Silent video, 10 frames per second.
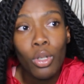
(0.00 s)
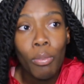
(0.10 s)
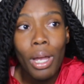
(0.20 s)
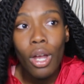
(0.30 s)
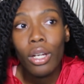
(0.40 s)
it
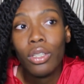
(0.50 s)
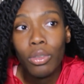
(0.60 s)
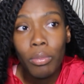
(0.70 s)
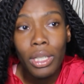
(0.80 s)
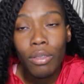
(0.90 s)
on my heart
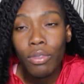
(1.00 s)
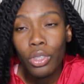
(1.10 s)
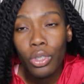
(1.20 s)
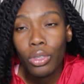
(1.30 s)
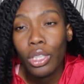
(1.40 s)
to make a
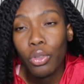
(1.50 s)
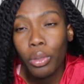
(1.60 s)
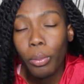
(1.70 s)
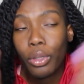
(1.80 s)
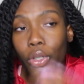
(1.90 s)
video, that's
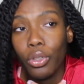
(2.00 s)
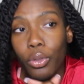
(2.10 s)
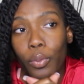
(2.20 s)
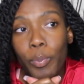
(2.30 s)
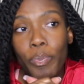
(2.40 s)
what I'm going to
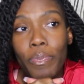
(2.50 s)
do.